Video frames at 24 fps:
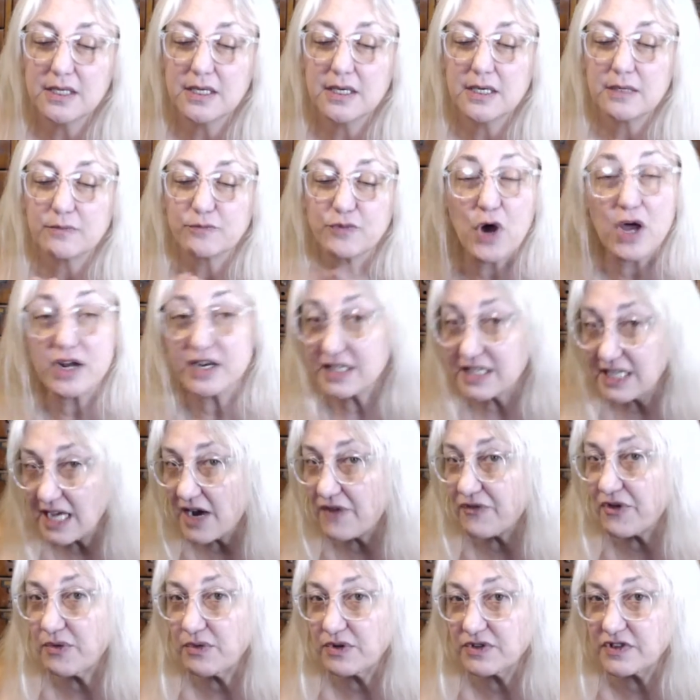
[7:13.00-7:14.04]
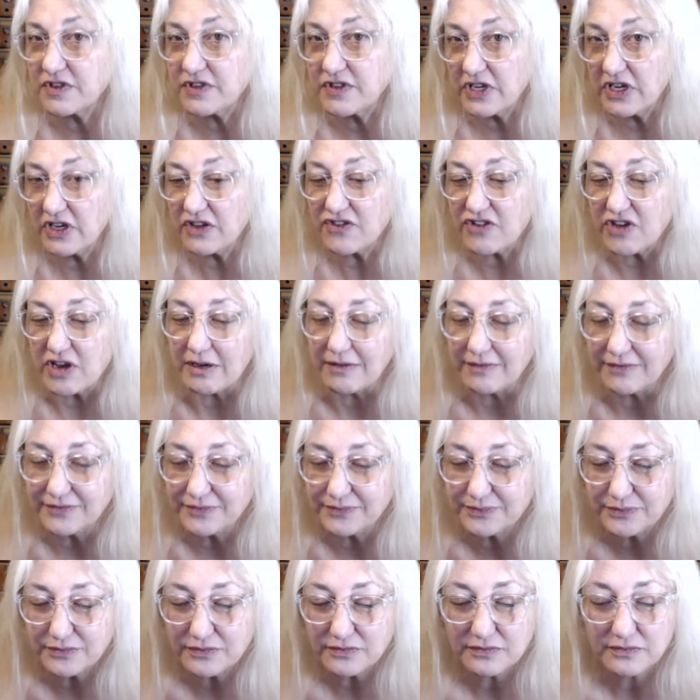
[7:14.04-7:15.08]
brought it to everyone's attention.
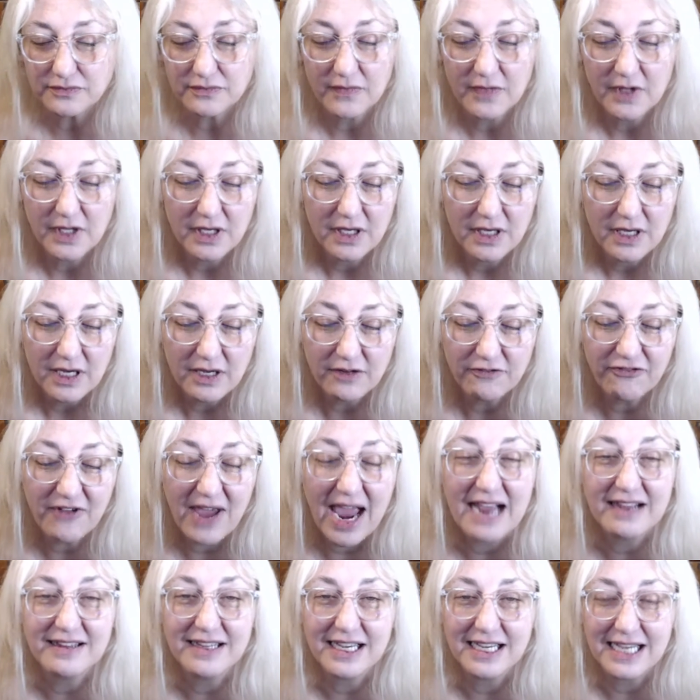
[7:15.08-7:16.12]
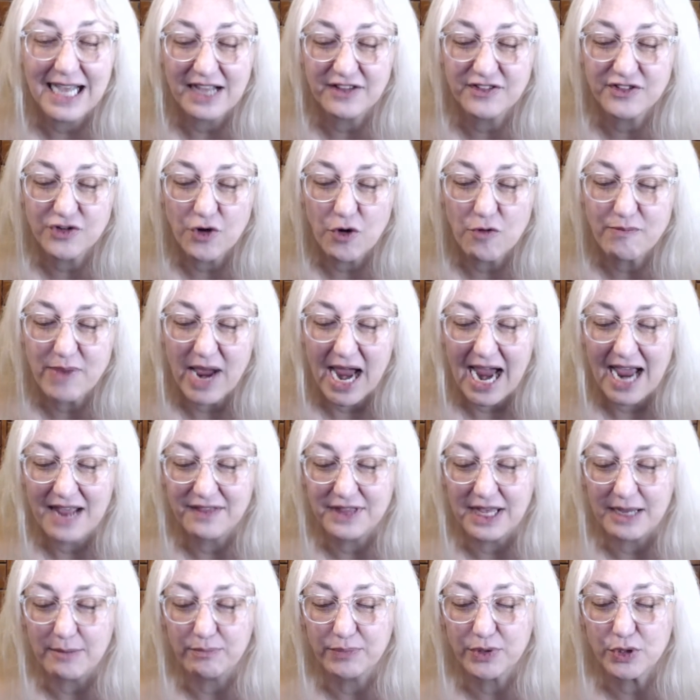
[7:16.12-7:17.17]
In fact, it got so bad
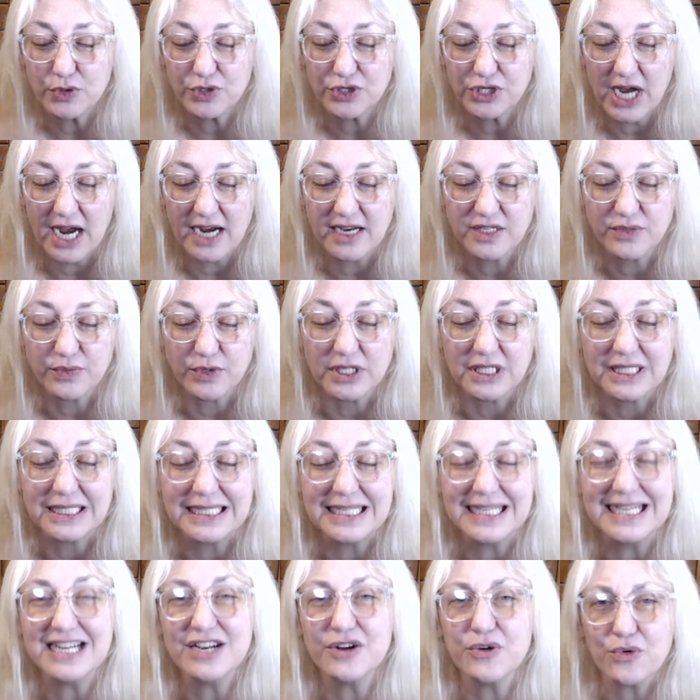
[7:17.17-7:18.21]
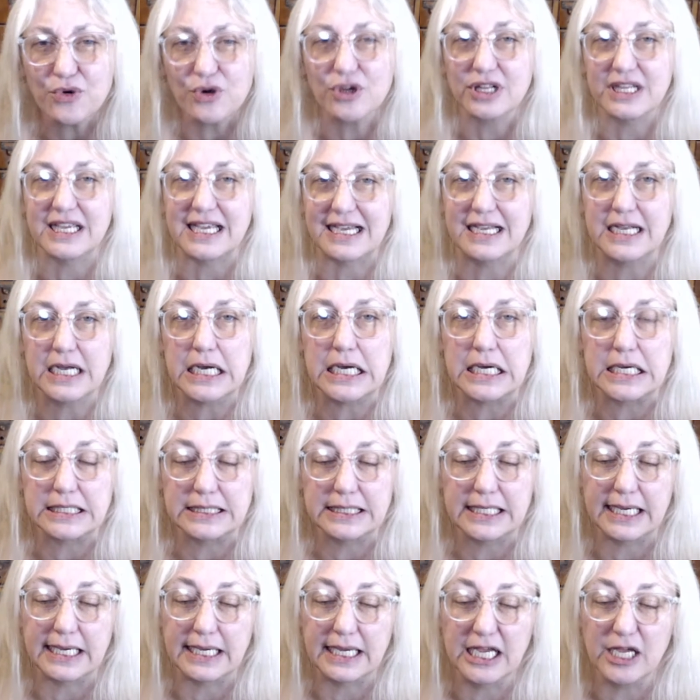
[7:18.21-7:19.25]
that blue checks were literally
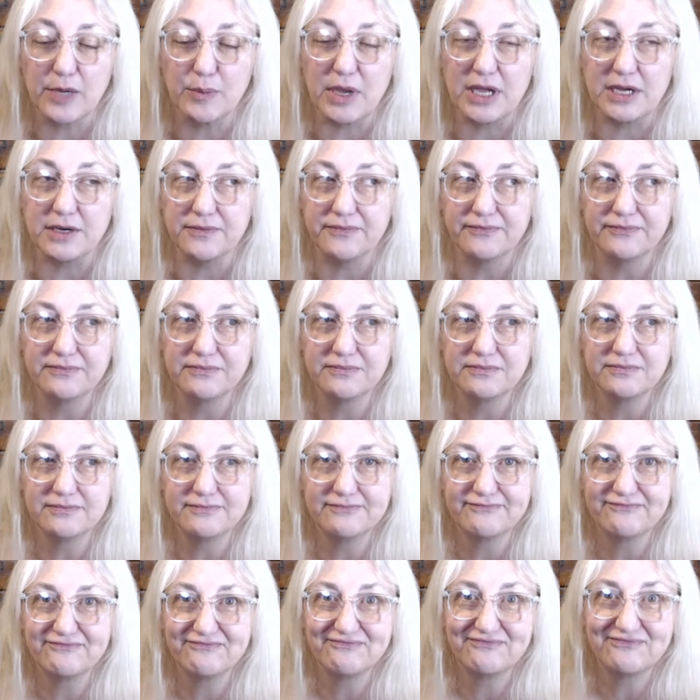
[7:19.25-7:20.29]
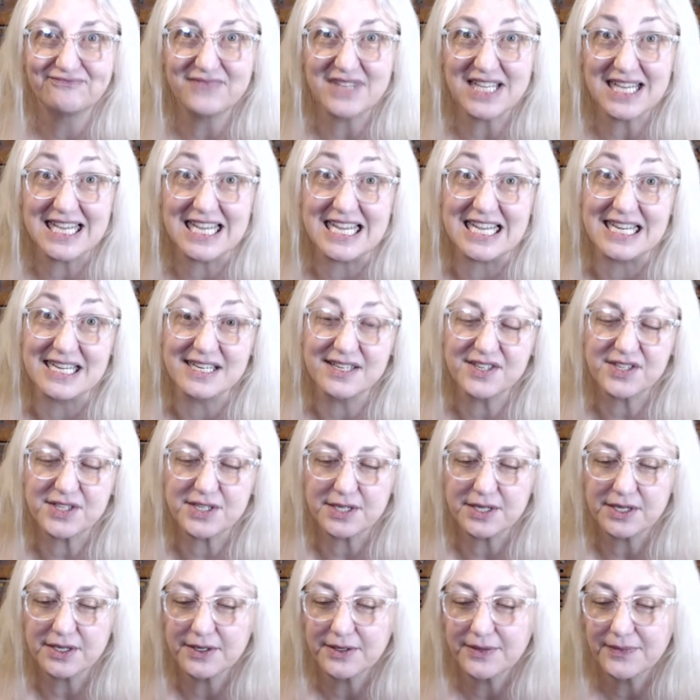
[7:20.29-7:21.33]
calling him an
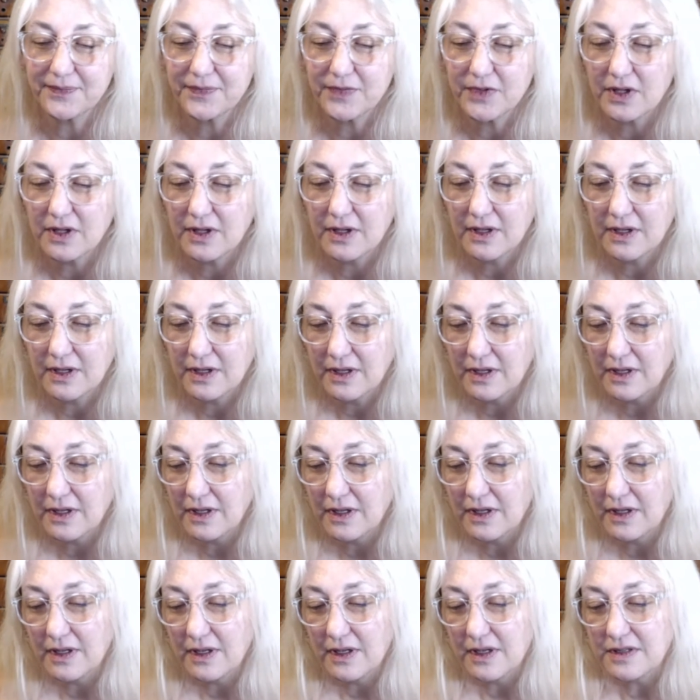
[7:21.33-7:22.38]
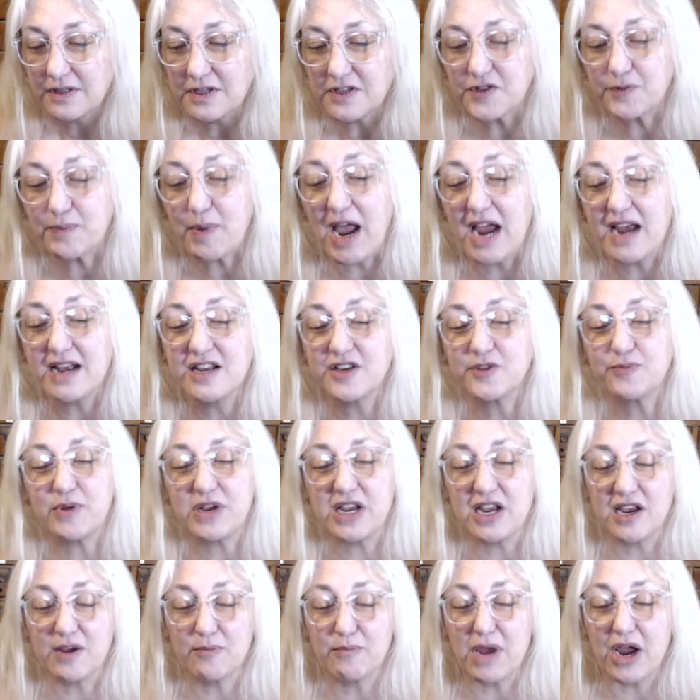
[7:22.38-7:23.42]
ist despite his
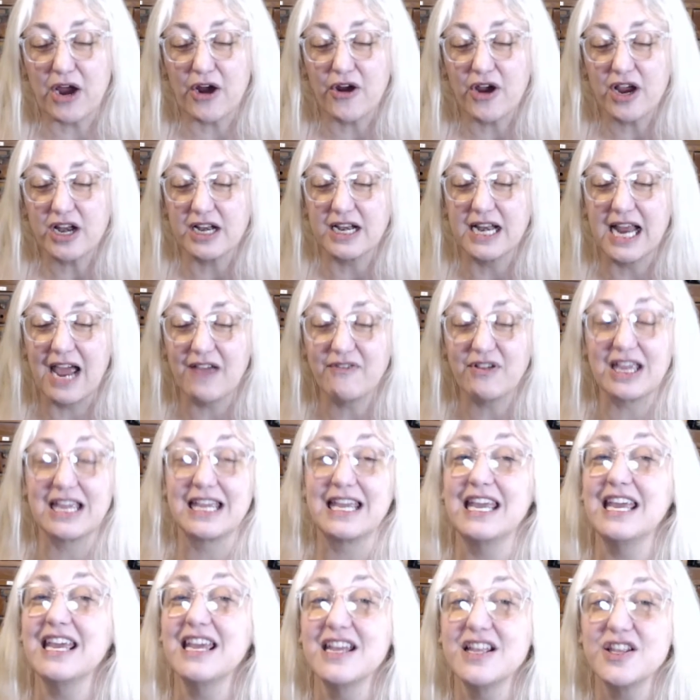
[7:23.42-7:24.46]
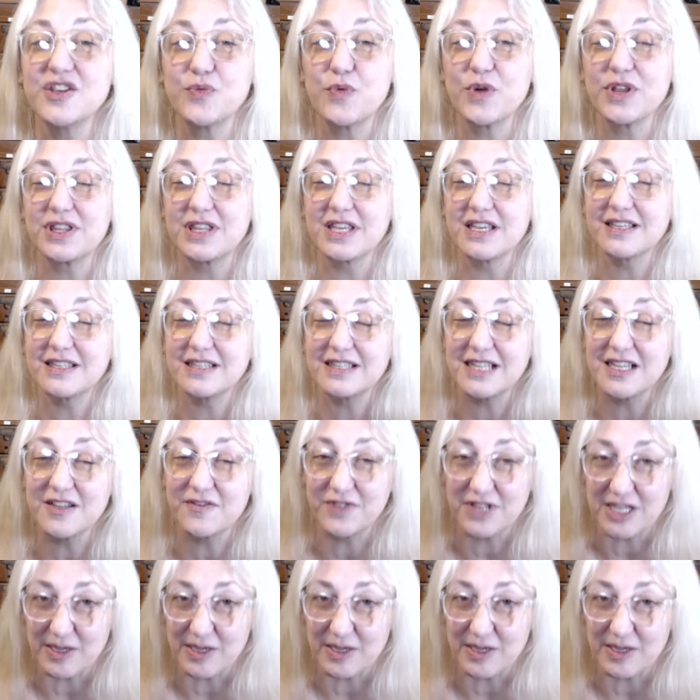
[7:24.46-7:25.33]
being married and having kids with this lovely